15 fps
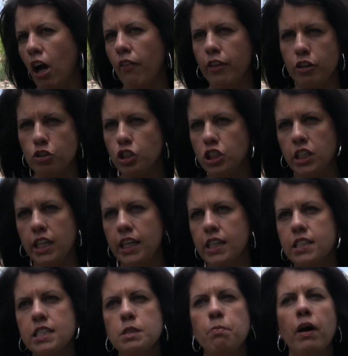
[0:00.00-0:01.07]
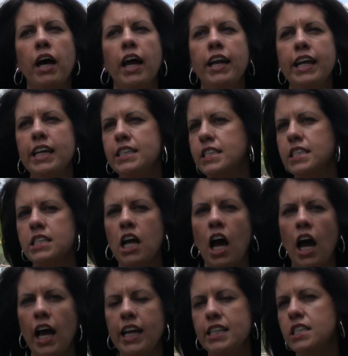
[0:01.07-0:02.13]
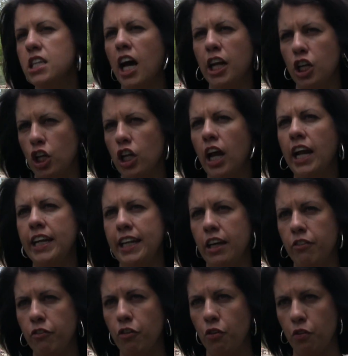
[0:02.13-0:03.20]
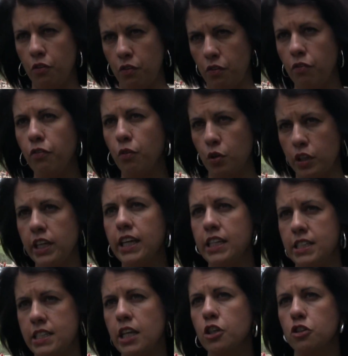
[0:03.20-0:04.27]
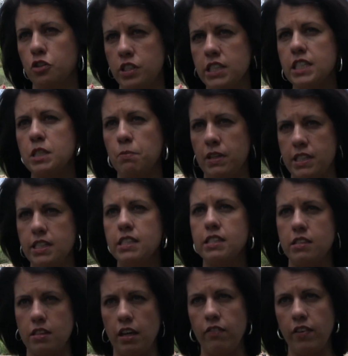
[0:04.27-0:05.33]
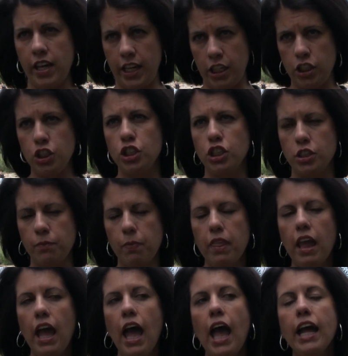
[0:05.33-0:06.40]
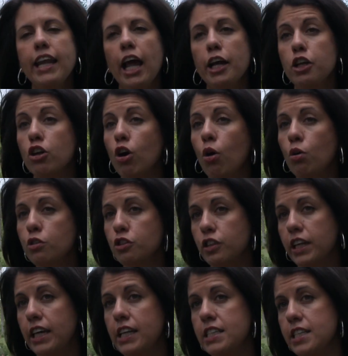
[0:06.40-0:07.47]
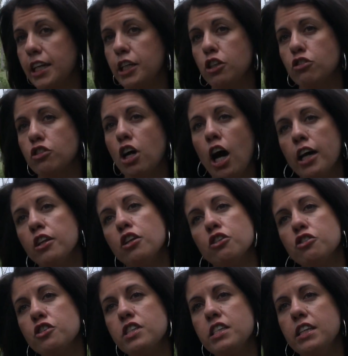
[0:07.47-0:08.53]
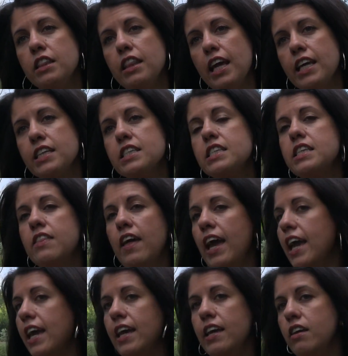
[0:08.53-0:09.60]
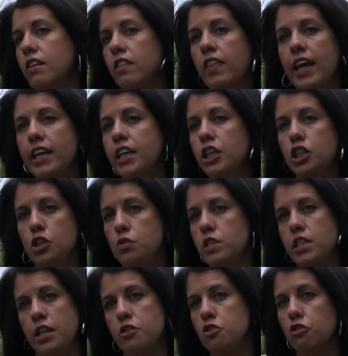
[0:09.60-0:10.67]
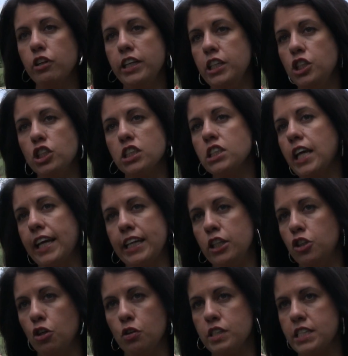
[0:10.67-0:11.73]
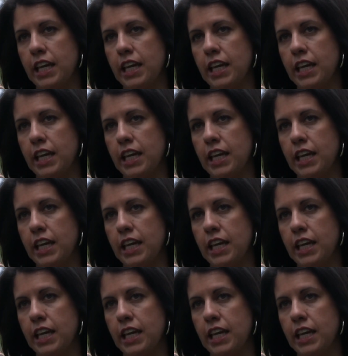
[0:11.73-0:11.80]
on their cheeks, but it's not a good idea for kids under 6 months of age. Now, your older kids, like your toddlers and things, they can use sunscreen just like adults